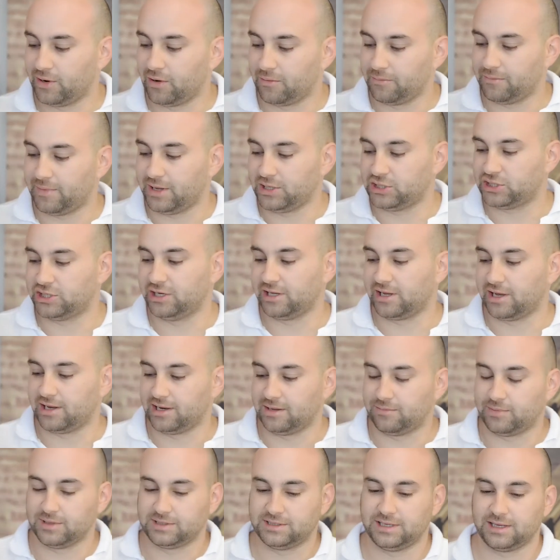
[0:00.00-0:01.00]
we're not mentioning
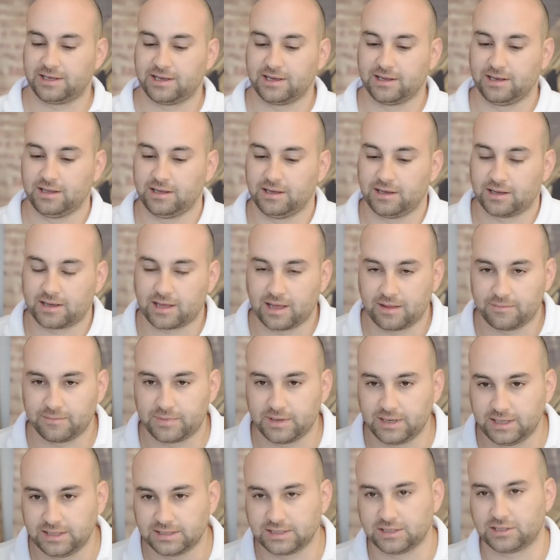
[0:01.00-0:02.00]
any particular
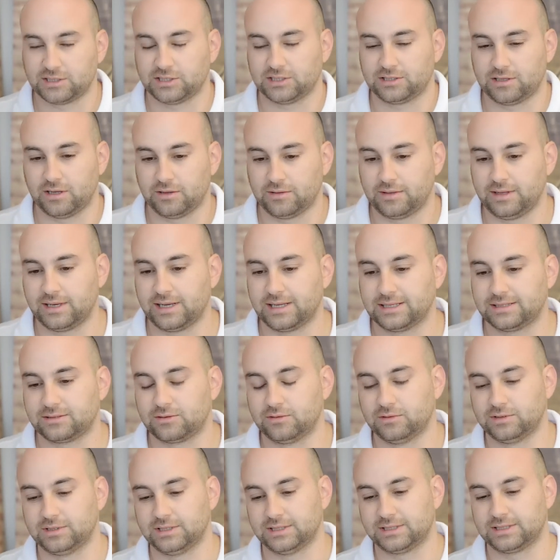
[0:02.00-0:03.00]
companies, I just don't think it's
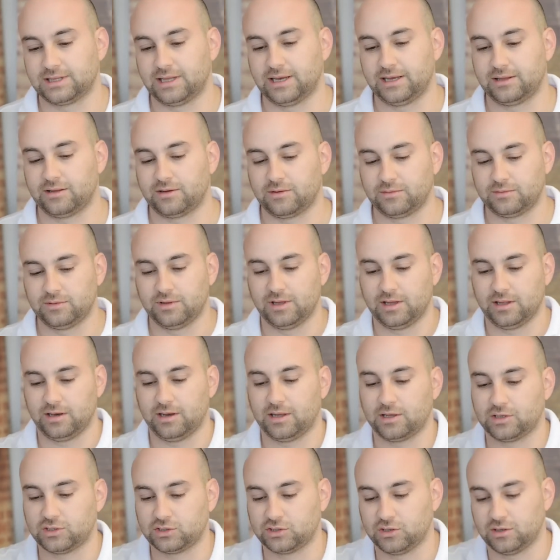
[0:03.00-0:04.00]
good to slander in
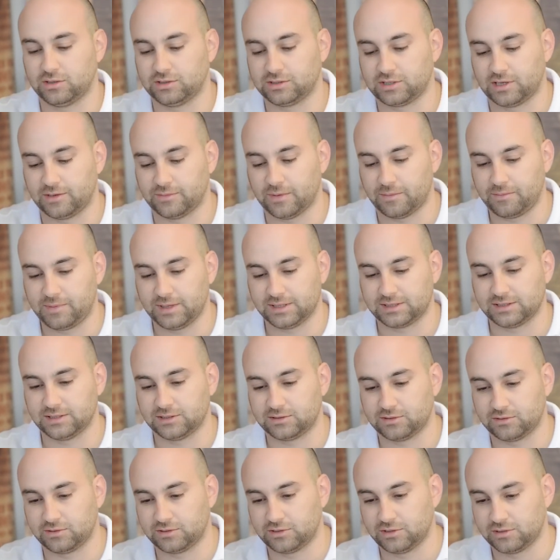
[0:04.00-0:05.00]
a certain type of
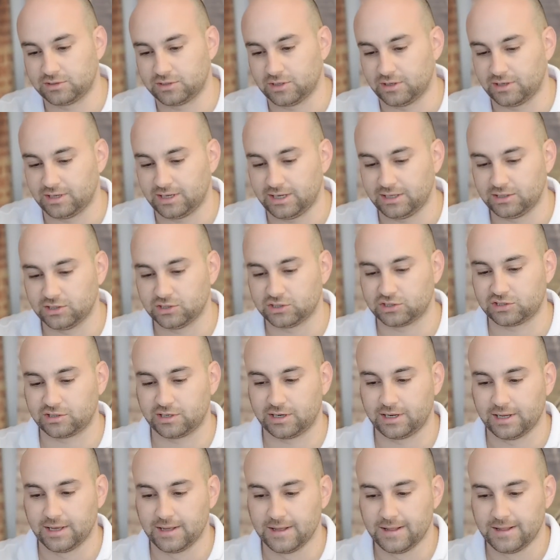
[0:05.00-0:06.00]
business or to a certain
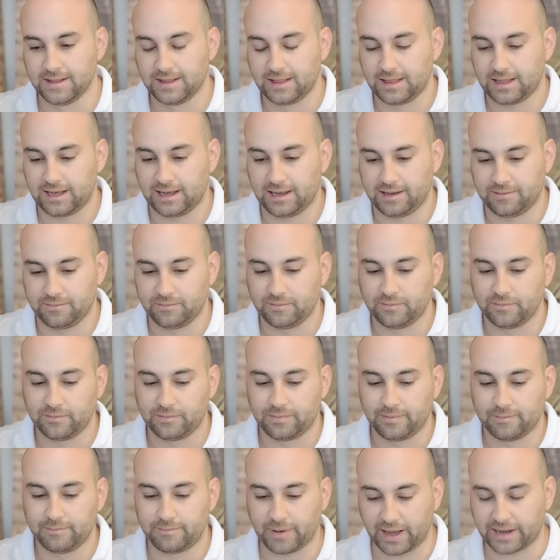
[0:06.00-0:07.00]
industry.
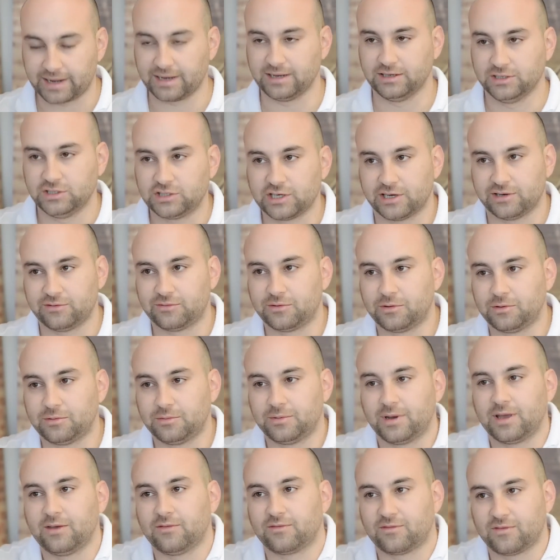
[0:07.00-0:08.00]
But in general,
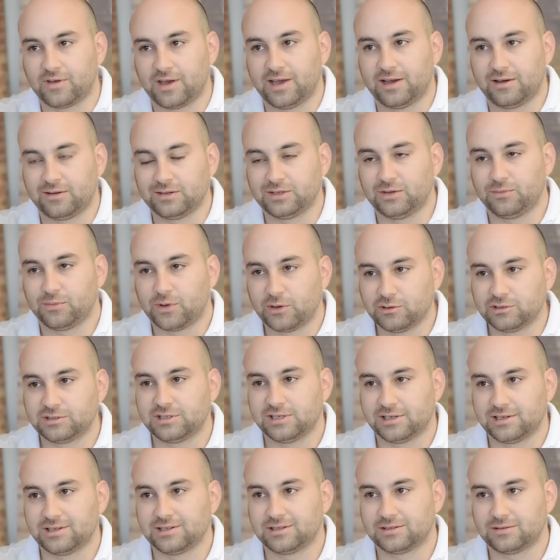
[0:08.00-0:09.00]
we found, and most
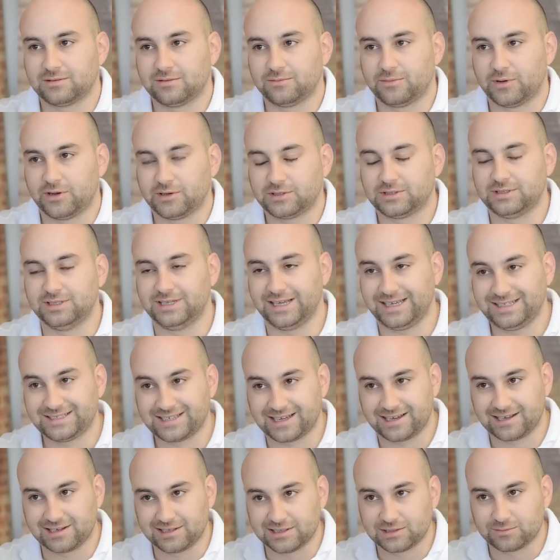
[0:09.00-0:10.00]

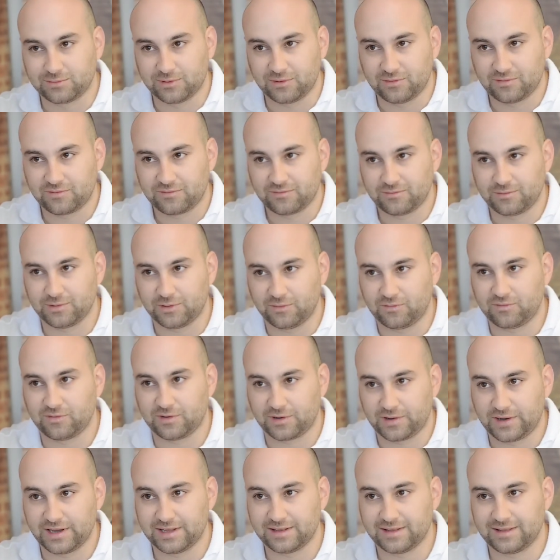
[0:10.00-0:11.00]
detailers will
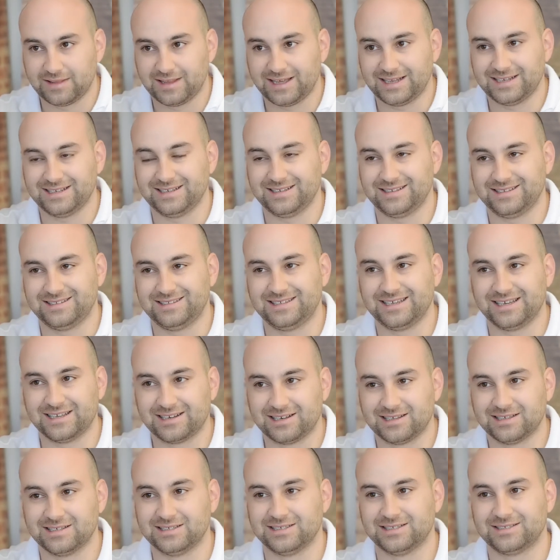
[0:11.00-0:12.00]
find, that
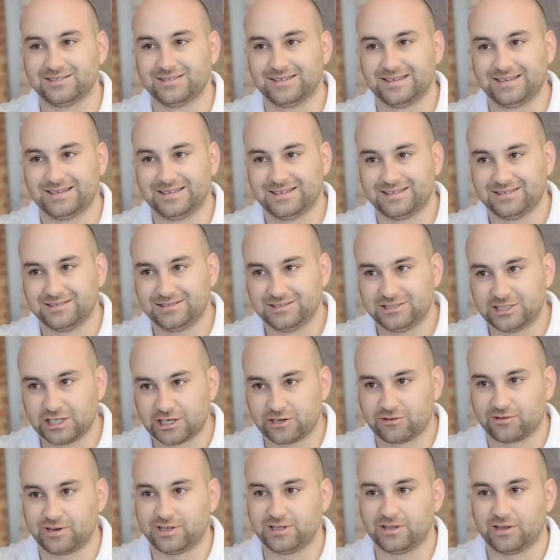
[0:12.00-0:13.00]
dealers
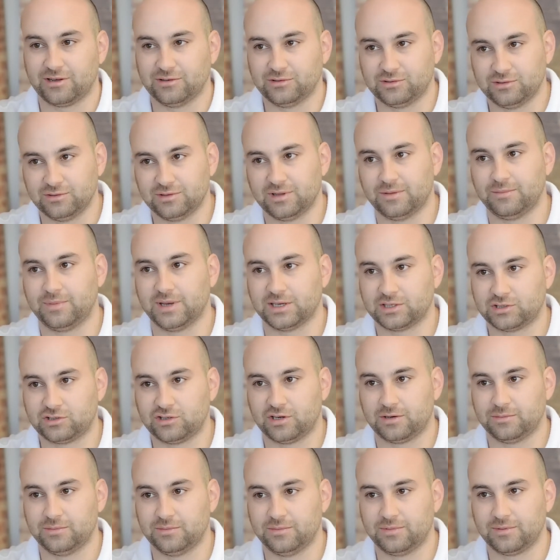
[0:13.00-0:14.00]
generally don't do the best
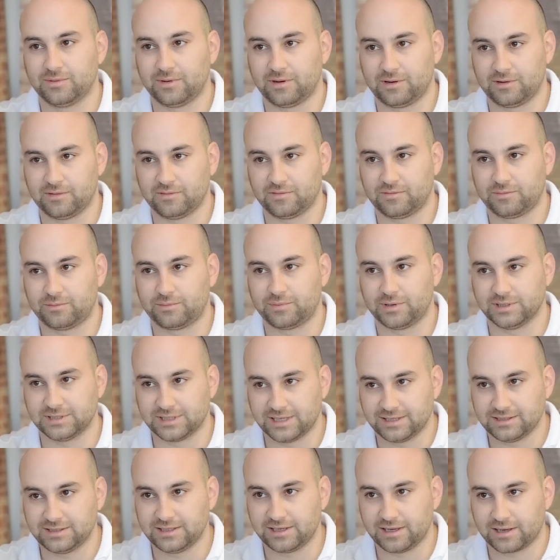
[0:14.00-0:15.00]
job of
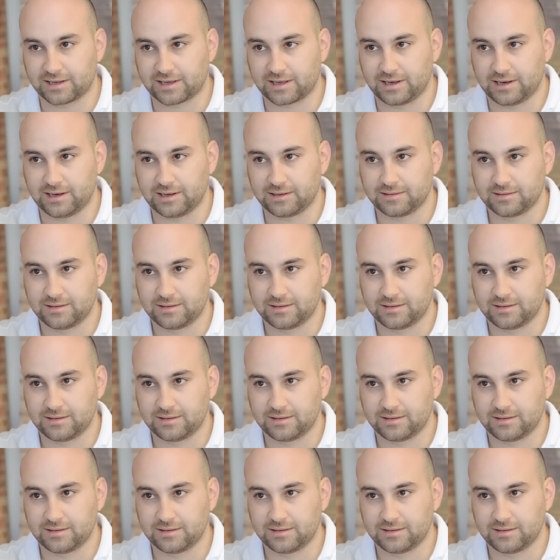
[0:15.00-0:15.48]
presenting a car.